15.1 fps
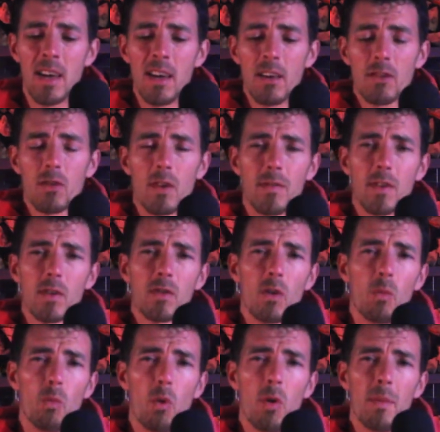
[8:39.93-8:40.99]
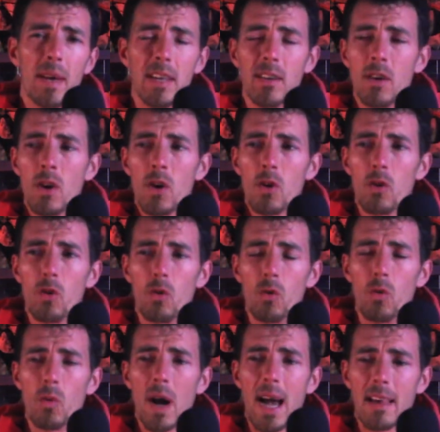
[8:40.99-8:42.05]
So if there's a woman
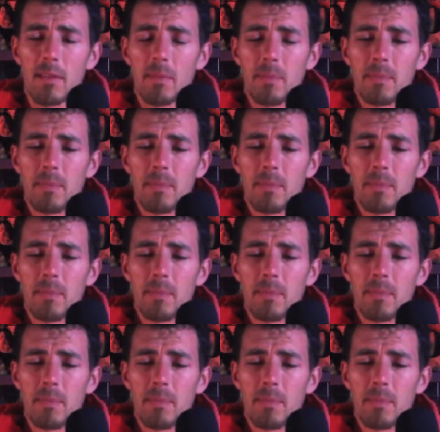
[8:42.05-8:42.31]
who has,